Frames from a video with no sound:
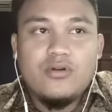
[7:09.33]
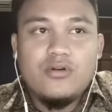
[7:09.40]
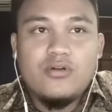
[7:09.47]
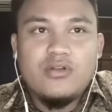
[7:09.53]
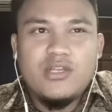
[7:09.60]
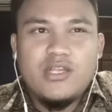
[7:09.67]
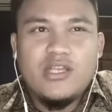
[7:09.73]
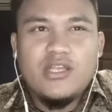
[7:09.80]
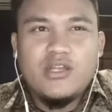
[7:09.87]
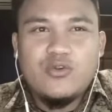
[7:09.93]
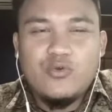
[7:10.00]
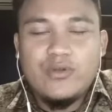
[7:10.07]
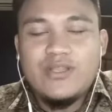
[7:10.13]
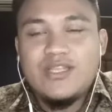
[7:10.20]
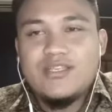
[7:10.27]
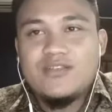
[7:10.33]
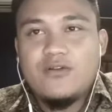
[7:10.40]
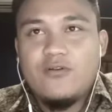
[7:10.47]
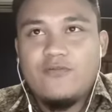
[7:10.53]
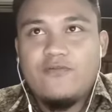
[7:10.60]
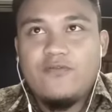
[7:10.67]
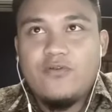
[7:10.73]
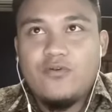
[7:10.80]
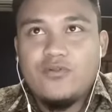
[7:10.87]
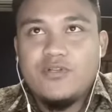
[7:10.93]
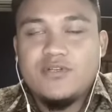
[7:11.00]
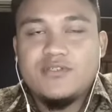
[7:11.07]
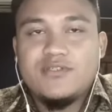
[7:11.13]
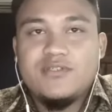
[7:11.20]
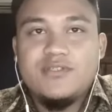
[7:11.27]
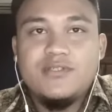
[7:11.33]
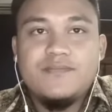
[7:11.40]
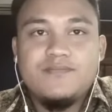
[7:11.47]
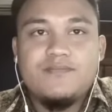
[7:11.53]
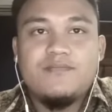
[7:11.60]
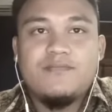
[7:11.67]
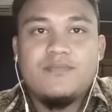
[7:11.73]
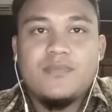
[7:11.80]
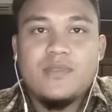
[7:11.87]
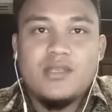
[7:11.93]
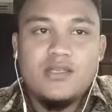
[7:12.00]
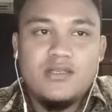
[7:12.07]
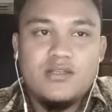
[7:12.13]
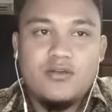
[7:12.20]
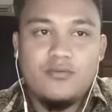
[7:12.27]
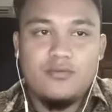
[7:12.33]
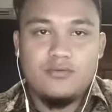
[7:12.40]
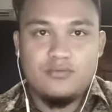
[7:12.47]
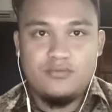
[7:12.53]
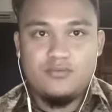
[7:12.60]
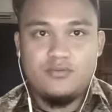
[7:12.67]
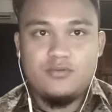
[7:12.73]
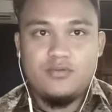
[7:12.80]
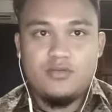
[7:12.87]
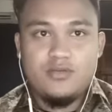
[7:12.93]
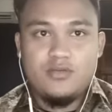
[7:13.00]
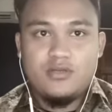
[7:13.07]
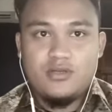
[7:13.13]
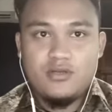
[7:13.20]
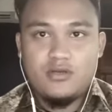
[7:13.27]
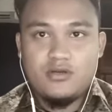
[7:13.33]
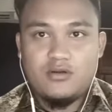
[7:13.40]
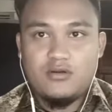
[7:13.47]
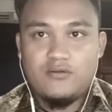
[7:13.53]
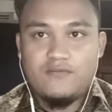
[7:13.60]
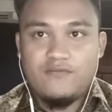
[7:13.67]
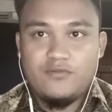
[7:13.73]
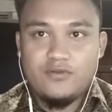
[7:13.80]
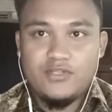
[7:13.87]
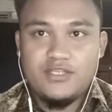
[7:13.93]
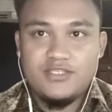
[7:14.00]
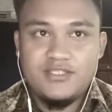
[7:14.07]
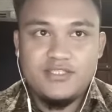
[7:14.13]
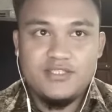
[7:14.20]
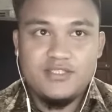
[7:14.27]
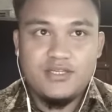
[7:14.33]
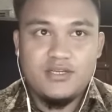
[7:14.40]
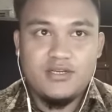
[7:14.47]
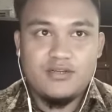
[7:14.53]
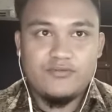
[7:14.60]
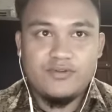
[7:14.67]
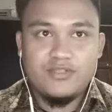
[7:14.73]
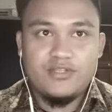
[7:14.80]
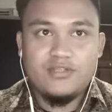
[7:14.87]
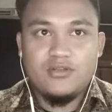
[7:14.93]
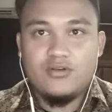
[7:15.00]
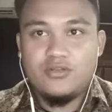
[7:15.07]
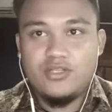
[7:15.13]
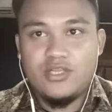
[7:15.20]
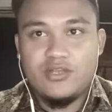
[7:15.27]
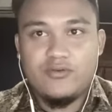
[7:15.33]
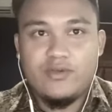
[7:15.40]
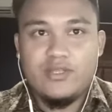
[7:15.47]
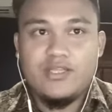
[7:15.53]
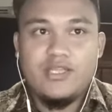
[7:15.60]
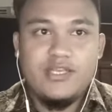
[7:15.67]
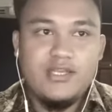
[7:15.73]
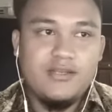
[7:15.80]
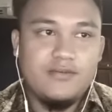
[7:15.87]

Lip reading: equities of owners. So for this return on equity,